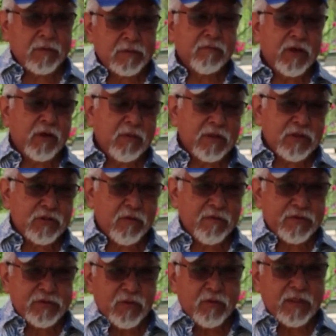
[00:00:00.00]
veteran
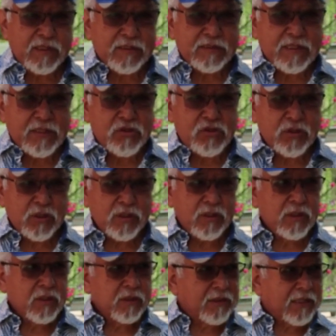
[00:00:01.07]
service organization,
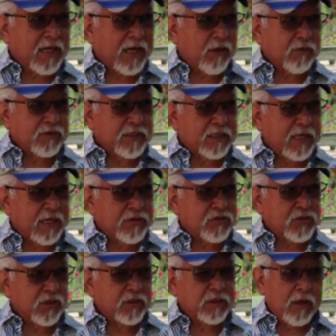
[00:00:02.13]
Tejanos in
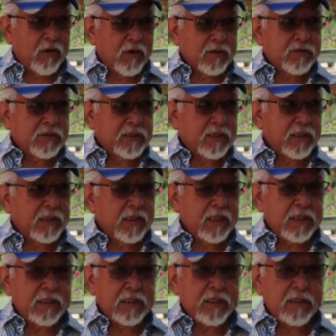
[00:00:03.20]
Action in Austin, and
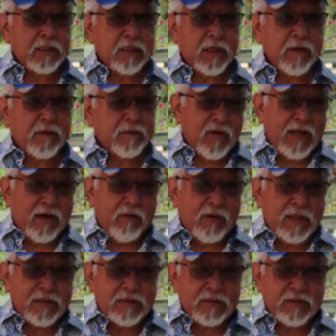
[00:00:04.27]
they did flag
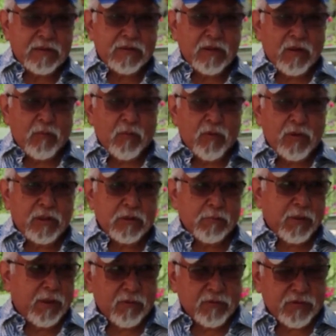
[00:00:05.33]
raising ceremonies,
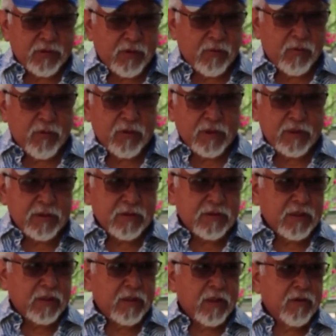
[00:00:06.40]
burial ceremonies,
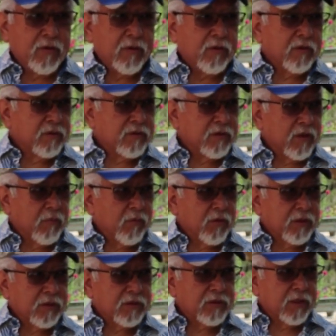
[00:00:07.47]
and other
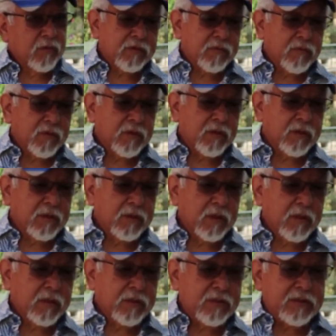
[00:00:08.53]
ceremonies for the
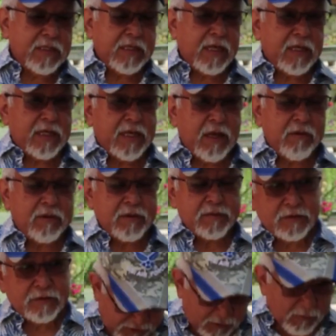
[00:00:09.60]
city and the county.
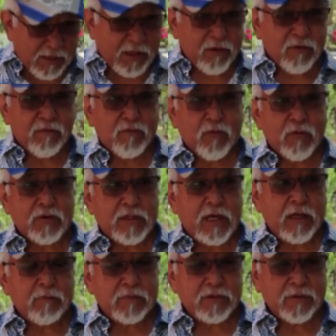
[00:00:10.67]
I was commander 4
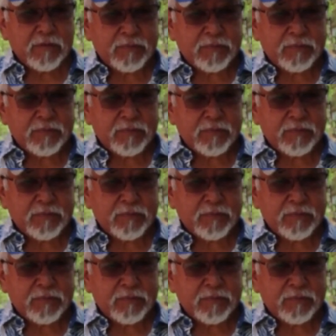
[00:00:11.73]
times